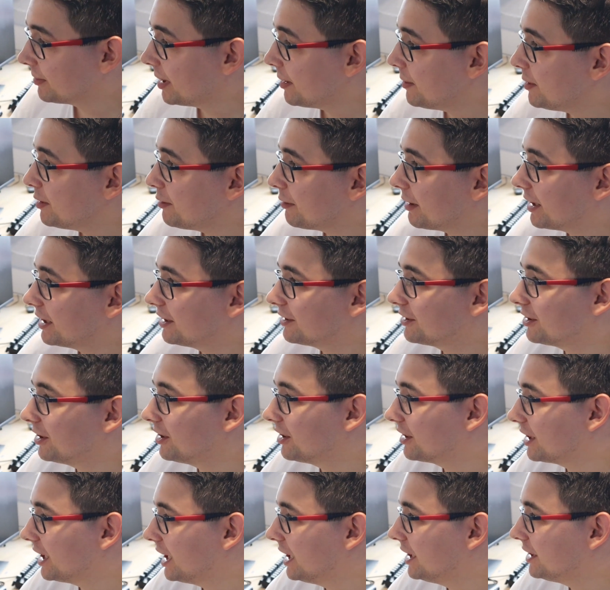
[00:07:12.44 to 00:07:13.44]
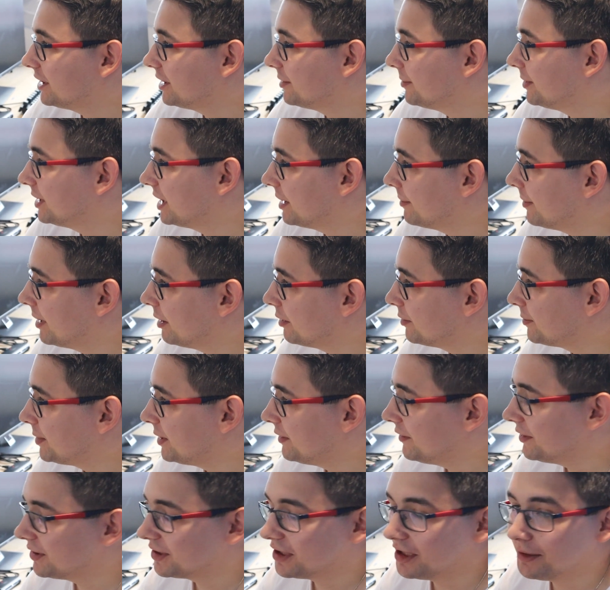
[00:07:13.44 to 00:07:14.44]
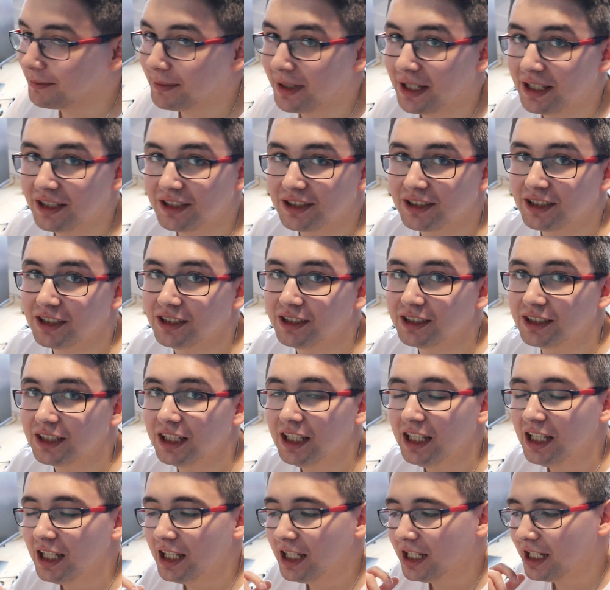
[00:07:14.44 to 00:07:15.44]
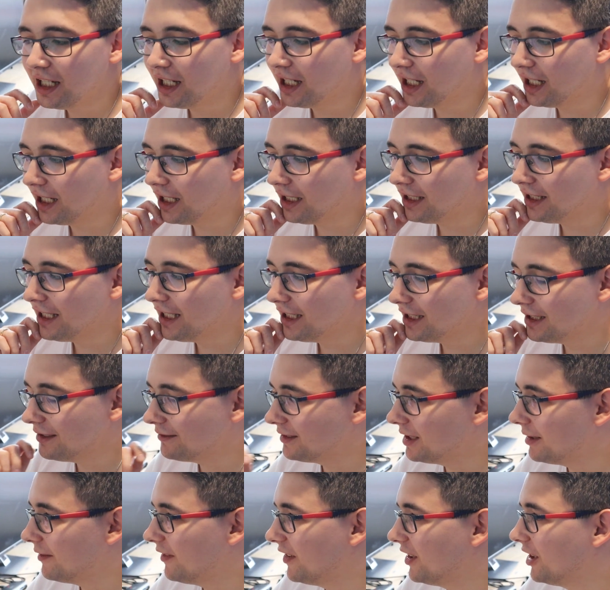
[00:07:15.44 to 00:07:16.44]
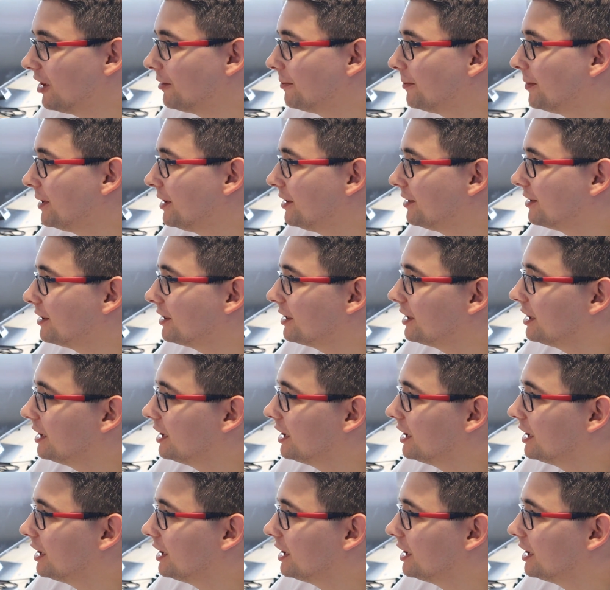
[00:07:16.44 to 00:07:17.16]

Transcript: maybe we can talk a little bit about previously mentioned native development.